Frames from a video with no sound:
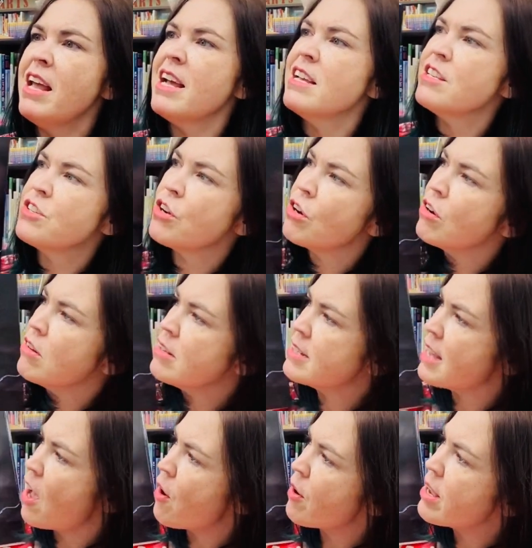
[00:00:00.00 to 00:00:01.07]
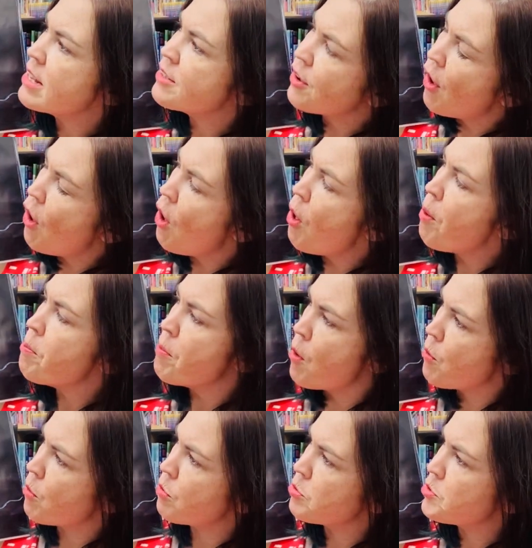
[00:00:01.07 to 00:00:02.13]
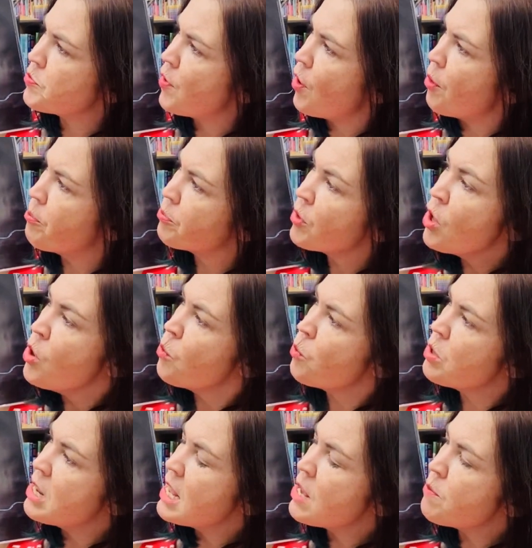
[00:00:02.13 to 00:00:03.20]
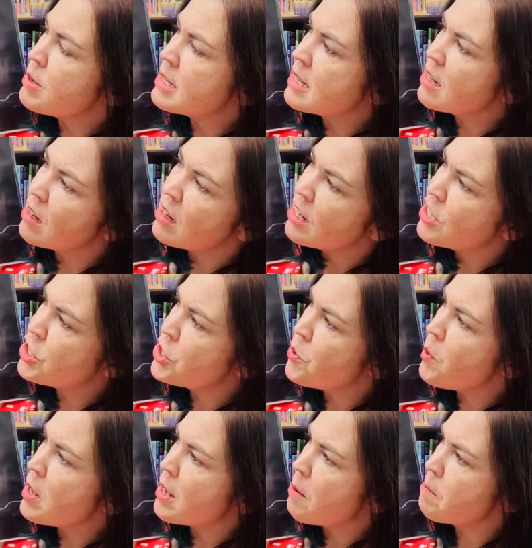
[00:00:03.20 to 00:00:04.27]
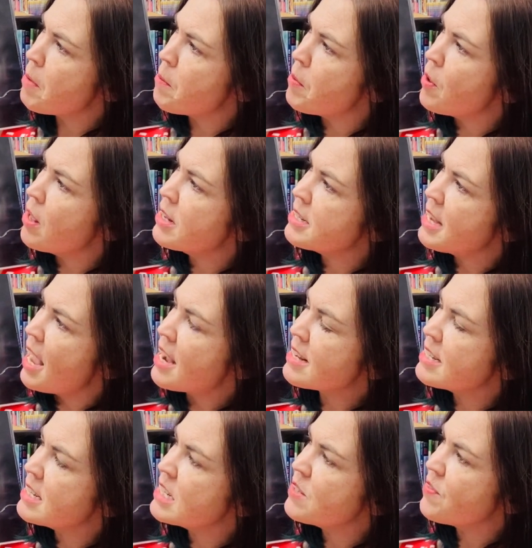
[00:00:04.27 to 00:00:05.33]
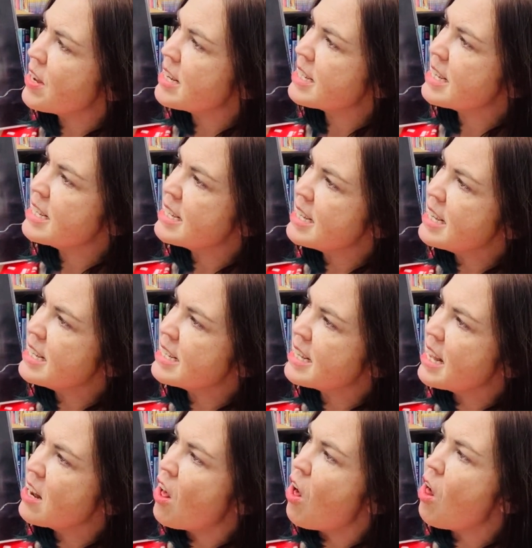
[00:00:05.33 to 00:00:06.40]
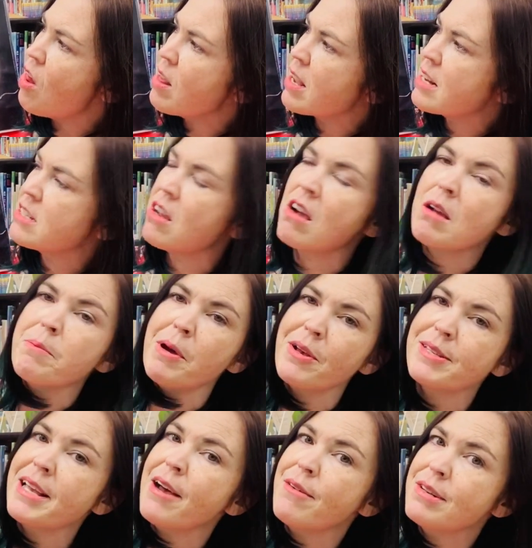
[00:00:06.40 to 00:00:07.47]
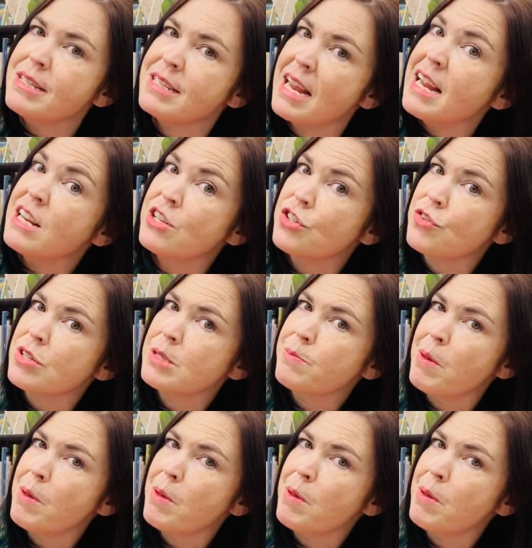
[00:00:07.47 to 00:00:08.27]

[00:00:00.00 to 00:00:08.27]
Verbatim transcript: It turns out it's all Mogo's fault. When he was little, a chewing gum bubble attacked his face, and since then, all I can talk about is how dangerous